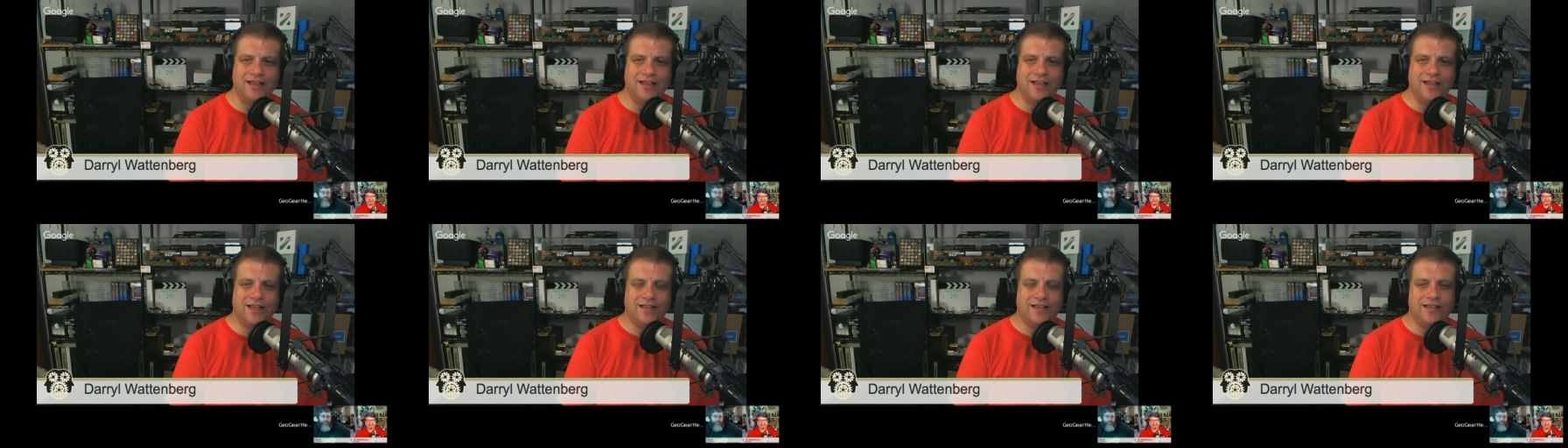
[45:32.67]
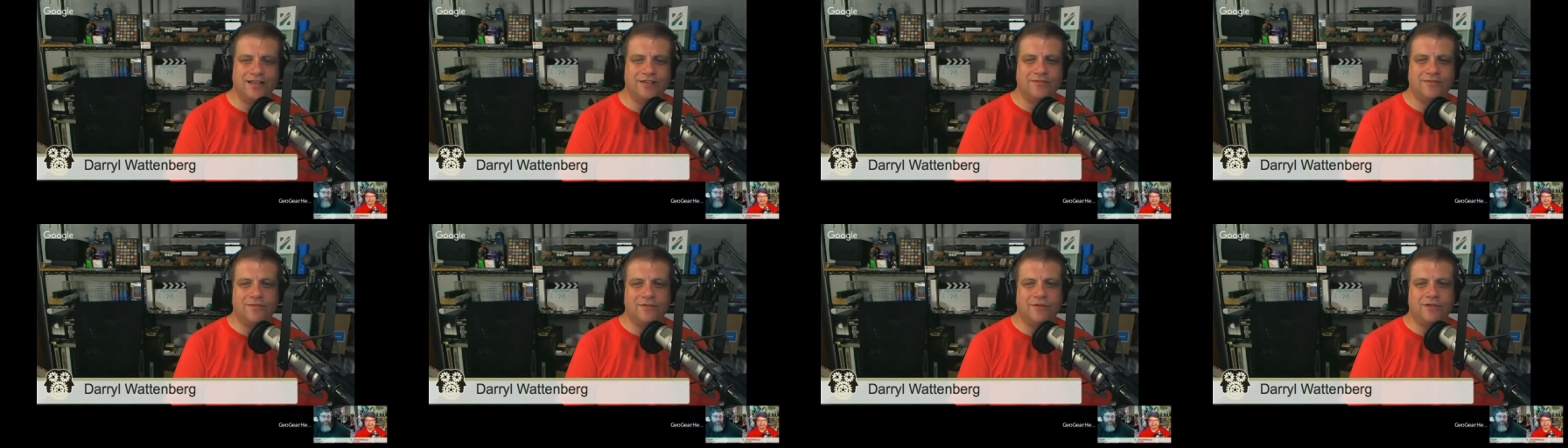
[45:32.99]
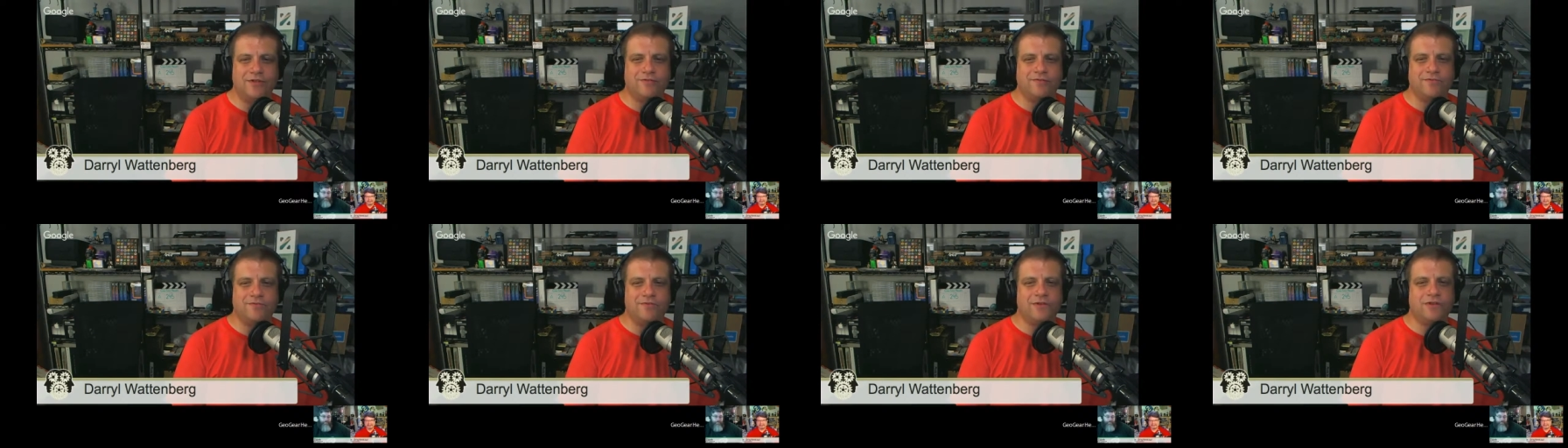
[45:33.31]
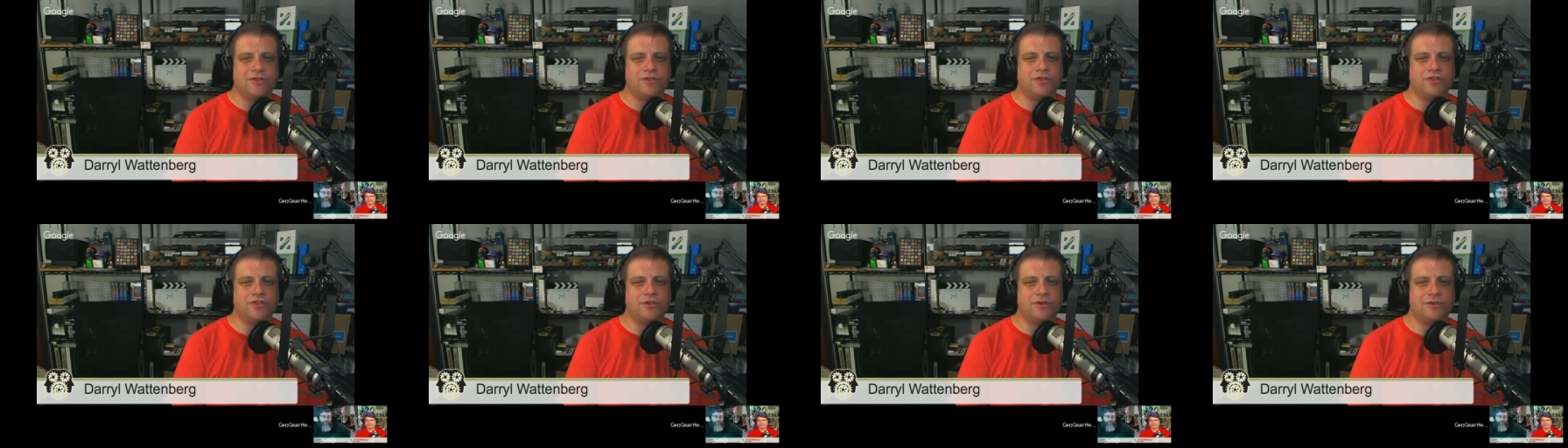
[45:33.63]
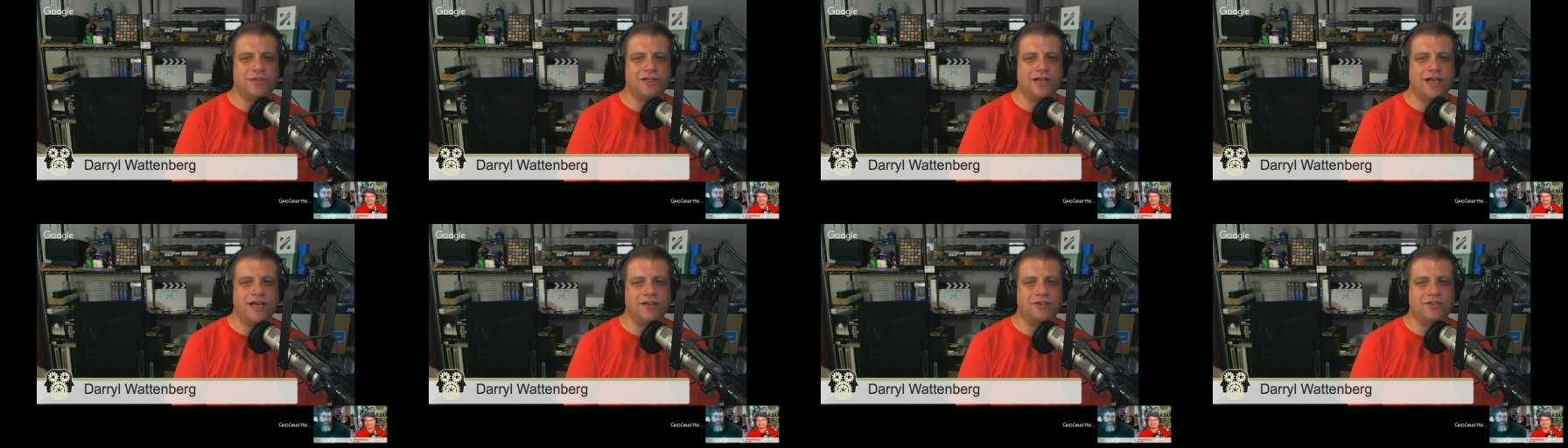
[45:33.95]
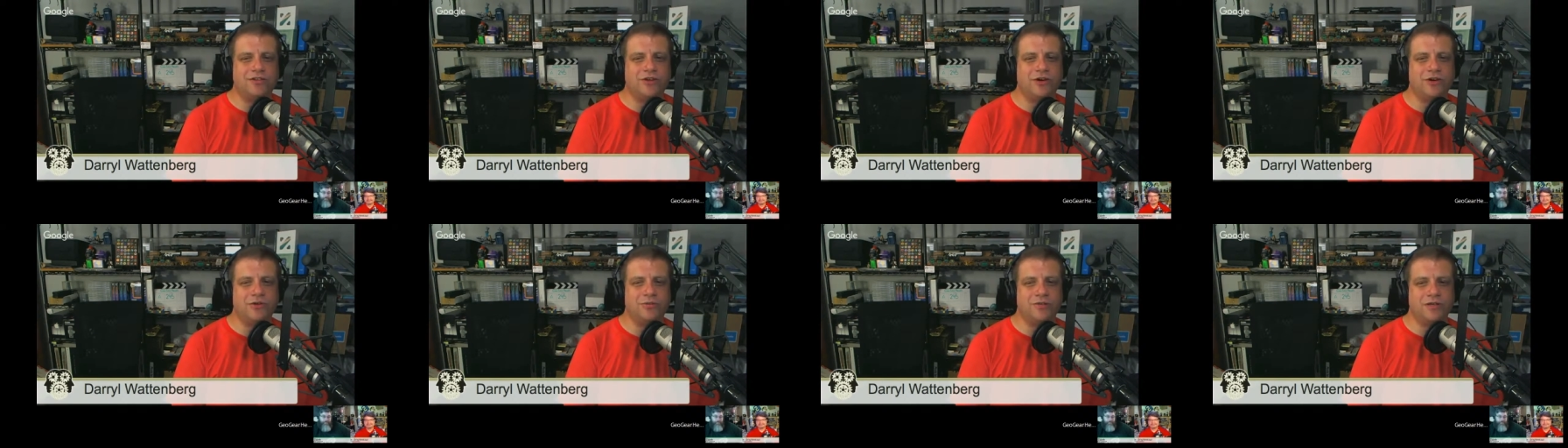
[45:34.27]
Then for the first show in
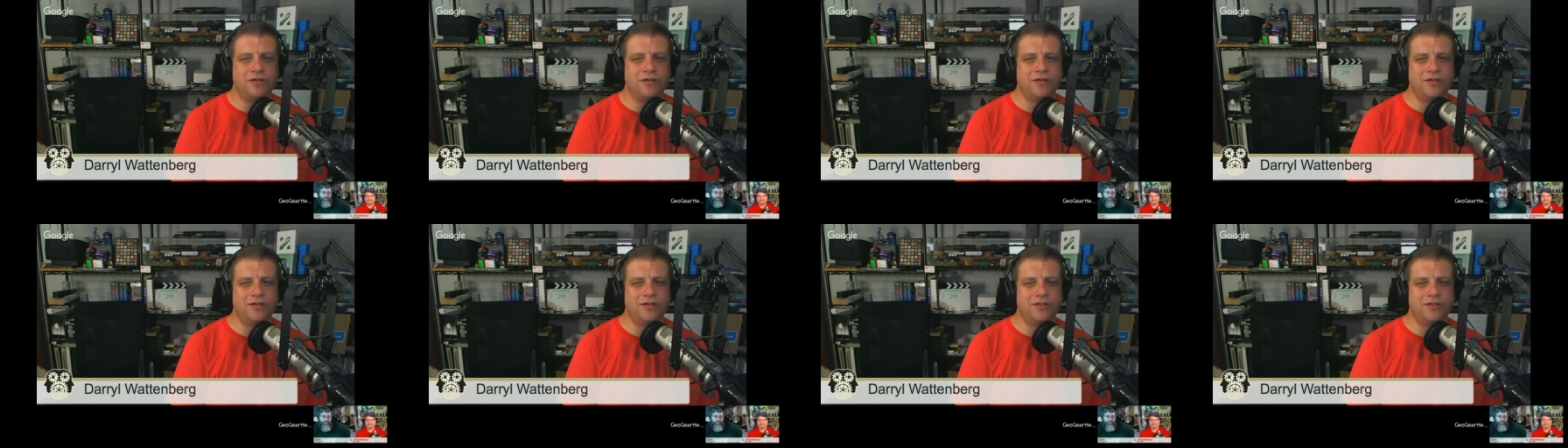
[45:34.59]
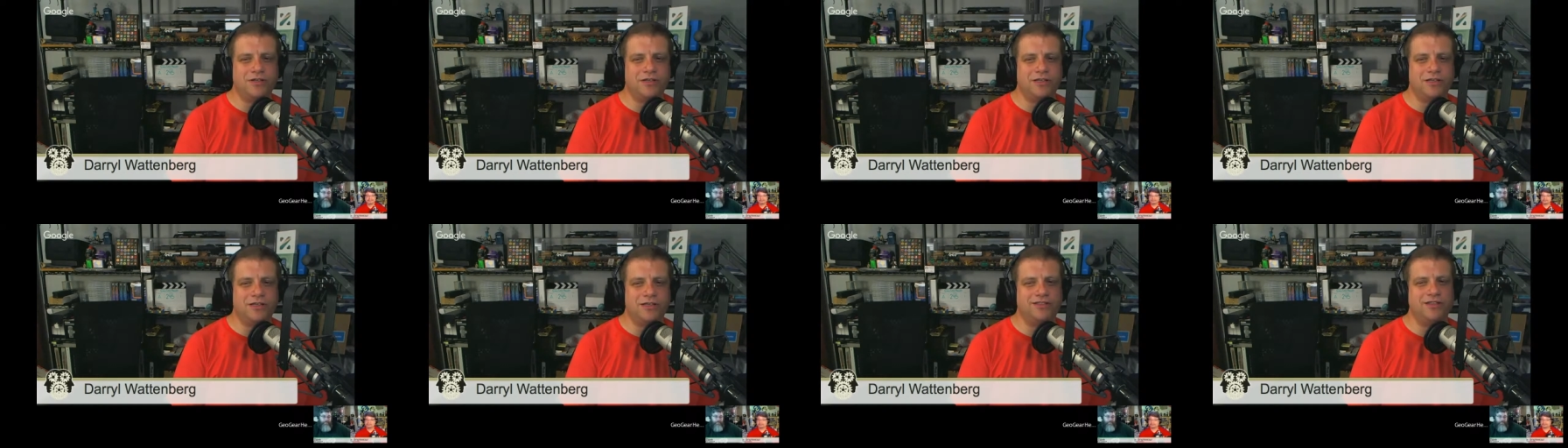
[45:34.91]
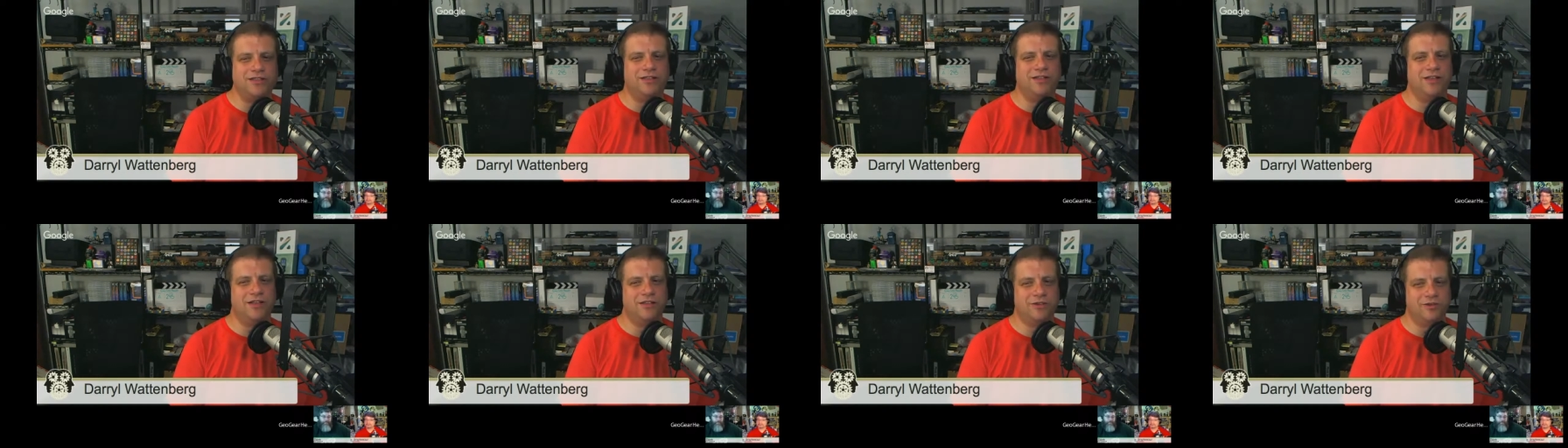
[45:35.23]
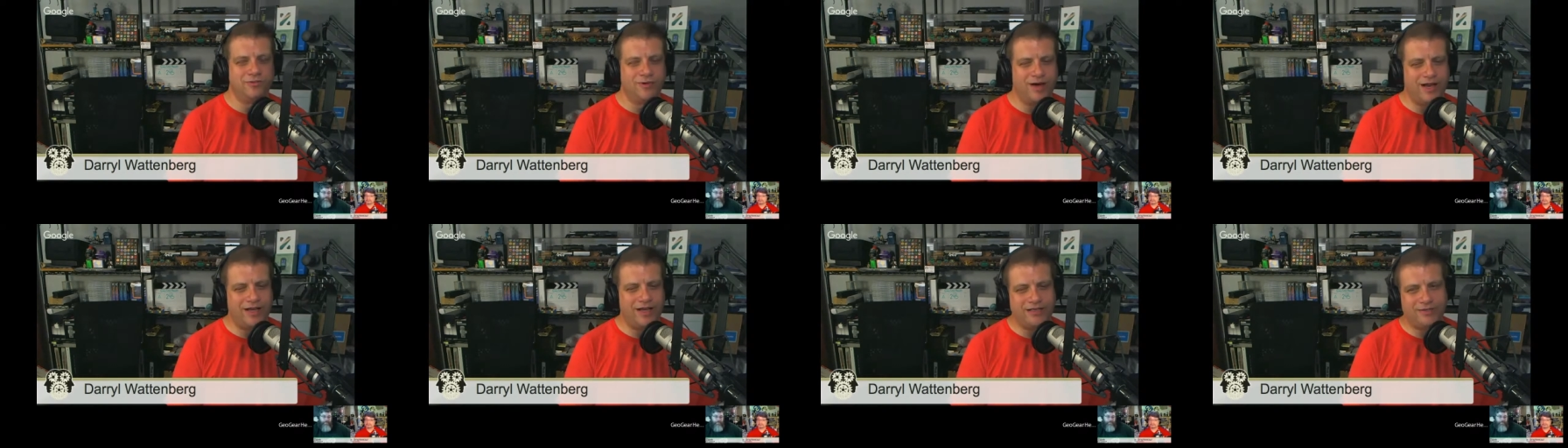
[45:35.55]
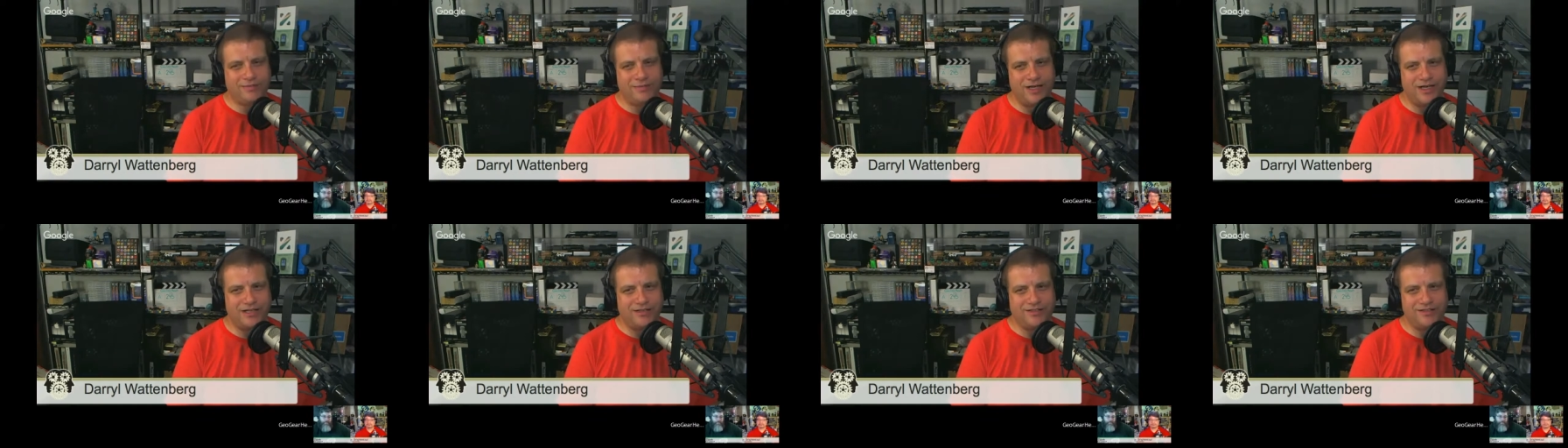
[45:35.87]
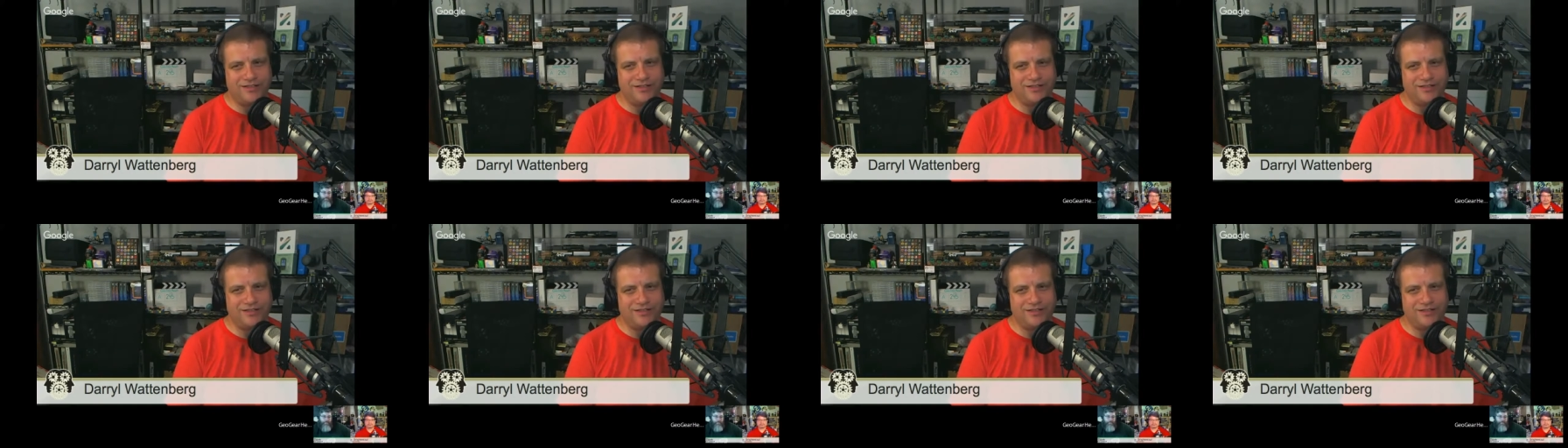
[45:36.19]
October, it's another randomize.